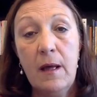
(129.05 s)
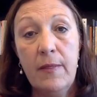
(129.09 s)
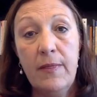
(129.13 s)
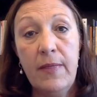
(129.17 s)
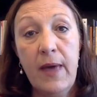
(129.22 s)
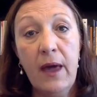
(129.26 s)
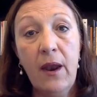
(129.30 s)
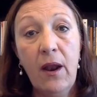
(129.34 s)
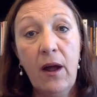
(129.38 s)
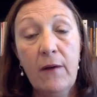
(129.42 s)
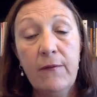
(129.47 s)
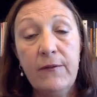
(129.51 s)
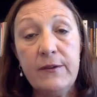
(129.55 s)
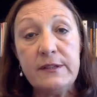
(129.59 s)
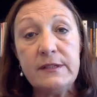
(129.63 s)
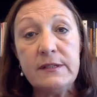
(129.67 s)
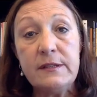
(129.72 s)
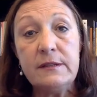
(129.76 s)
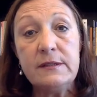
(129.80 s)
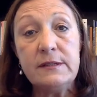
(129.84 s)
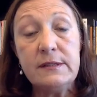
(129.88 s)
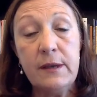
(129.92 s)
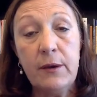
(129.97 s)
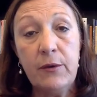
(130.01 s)
That office,
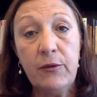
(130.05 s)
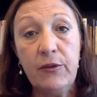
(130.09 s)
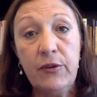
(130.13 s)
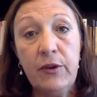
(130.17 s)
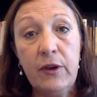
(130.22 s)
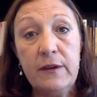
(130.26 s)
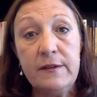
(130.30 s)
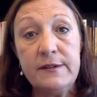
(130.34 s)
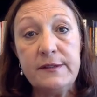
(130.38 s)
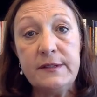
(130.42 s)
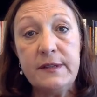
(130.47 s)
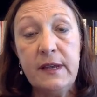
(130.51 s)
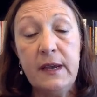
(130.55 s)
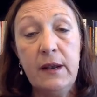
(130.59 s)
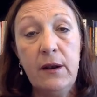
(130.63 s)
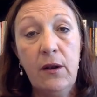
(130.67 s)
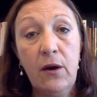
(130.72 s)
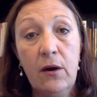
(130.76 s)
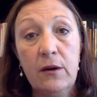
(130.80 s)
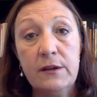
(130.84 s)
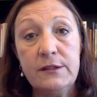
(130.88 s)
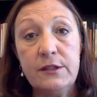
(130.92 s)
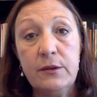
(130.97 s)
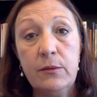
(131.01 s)
the Secretary of State,
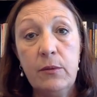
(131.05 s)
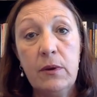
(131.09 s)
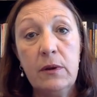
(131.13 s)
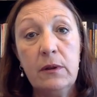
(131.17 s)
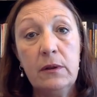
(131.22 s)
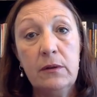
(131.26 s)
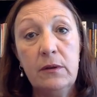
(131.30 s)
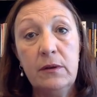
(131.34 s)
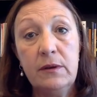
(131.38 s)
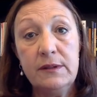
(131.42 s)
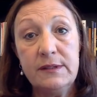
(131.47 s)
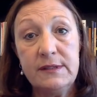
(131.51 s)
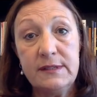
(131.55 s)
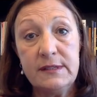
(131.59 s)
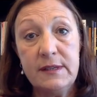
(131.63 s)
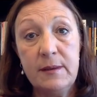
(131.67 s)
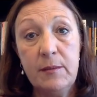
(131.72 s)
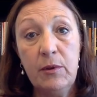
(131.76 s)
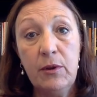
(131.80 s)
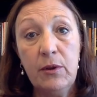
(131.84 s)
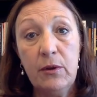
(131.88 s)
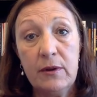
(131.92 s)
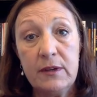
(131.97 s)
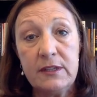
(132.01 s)
also included
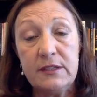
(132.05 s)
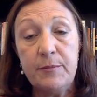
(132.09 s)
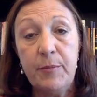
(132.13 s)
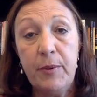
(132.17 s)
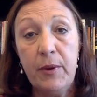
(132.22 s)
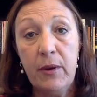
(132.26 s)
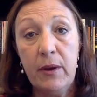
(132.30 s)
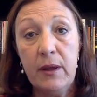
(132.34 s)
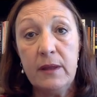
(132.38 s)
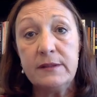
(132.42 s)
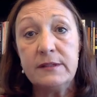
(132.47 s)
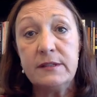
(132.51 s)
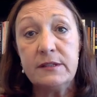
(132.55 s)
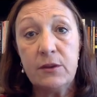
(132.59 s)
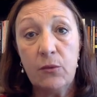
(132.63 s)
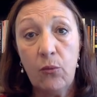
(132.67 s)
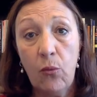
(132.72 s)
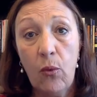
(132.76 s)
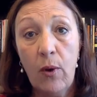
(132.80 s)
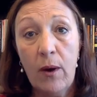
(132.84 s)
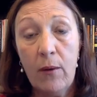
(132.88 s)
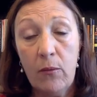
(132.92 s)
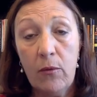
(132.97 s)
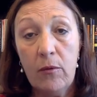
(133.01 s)
similar experience to
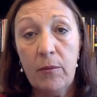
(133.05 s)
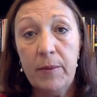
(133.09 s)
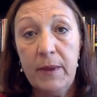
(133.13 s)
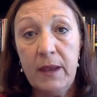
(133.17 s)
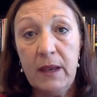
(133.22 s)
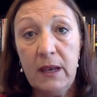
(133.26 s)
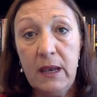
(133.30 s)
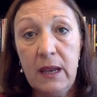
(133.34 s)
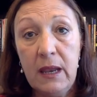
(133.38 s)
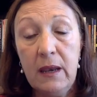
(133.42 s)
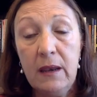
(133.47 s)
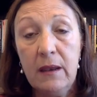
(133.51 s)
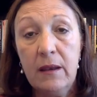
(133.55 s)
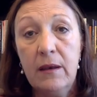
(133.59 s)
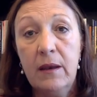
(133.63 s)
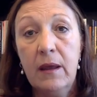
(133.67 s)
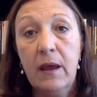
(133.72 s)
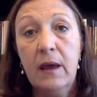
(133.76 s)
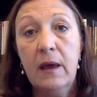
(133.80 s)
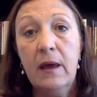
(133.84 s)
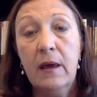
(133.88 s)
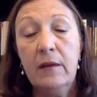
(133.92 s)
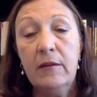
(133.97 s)
what will be needed